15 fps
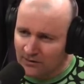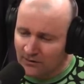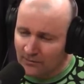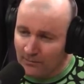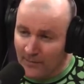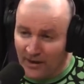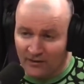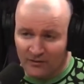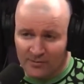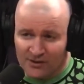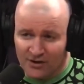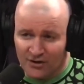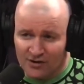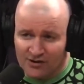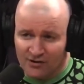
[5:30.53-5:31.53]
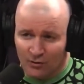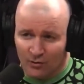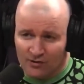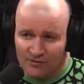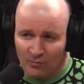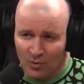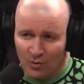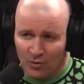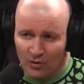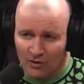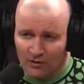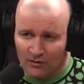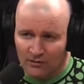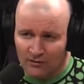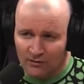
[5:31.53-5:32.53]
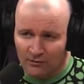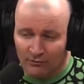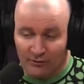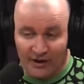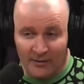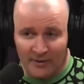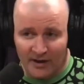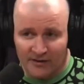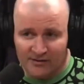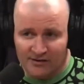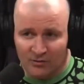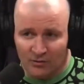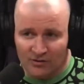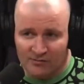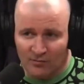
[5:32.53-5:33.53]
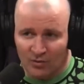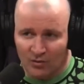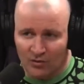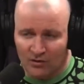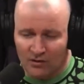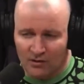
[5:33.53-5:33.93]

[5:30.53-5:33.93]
Mount position scores more. Rear mount scores more.